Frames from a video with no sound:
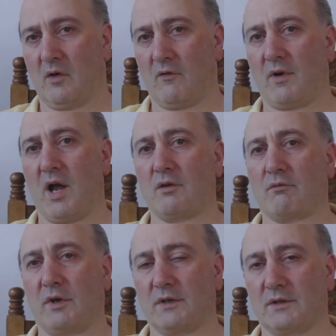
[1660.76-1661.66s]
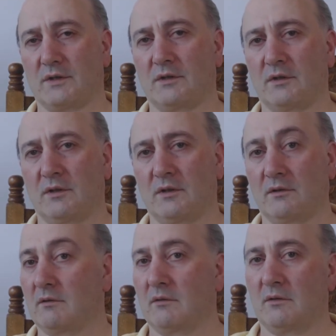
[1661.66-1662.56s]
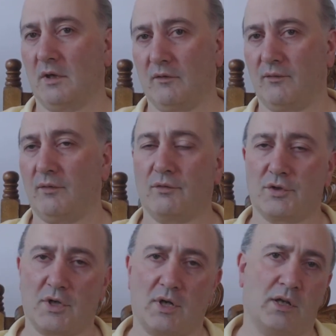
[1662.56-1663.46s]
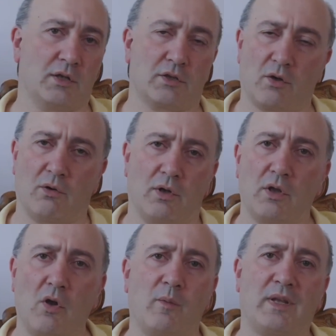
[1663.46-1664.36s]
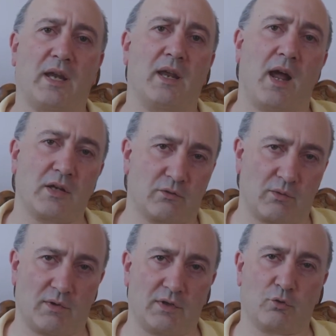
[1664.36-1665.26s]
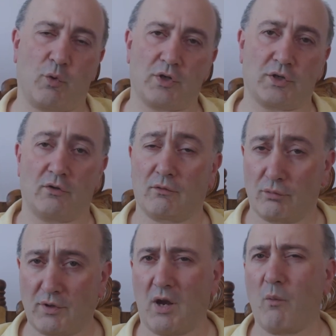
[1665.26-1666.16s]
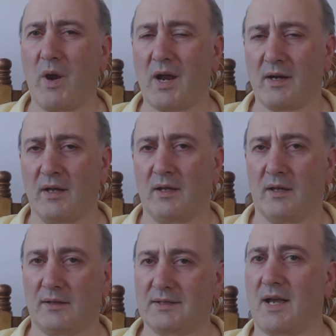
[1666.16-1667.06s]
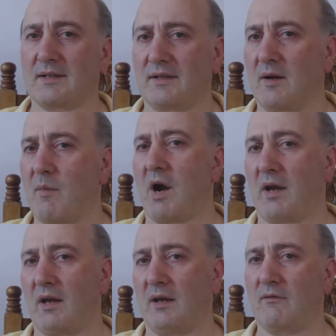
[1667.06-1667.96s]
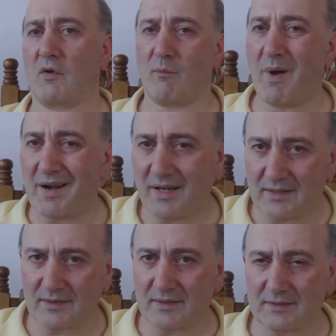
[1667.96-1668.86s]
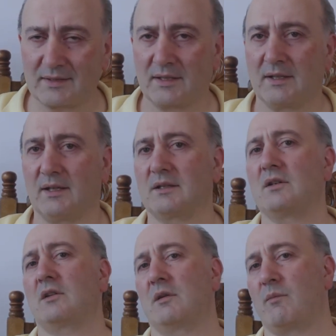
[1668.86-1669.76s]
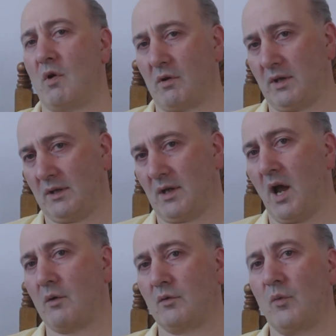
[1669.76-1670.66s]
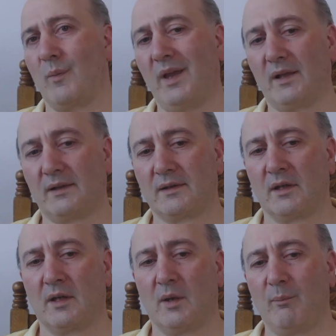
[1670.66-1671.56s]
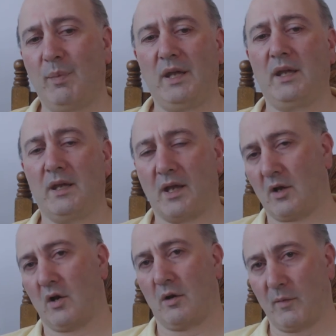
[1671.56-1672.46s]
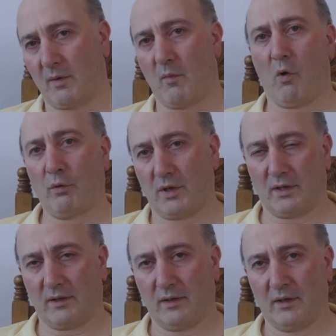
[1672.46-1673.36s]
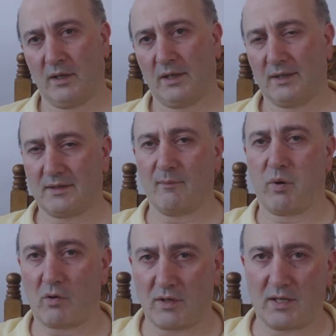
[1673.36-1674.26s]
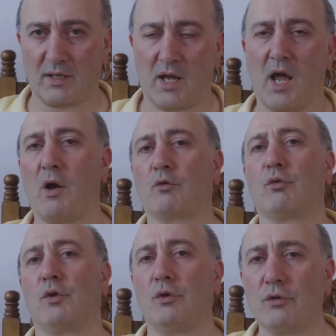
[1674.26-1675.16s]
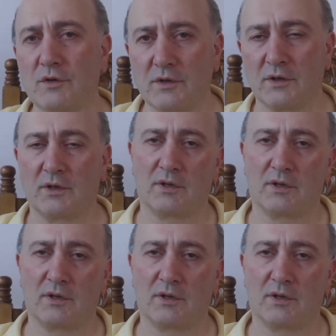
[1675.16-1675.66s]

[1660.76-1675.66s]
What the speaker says: of countries in future? So nobody can answer this question. Today we are discussing marketing. For marketers, it's not important how to build big economic model. It's important how to use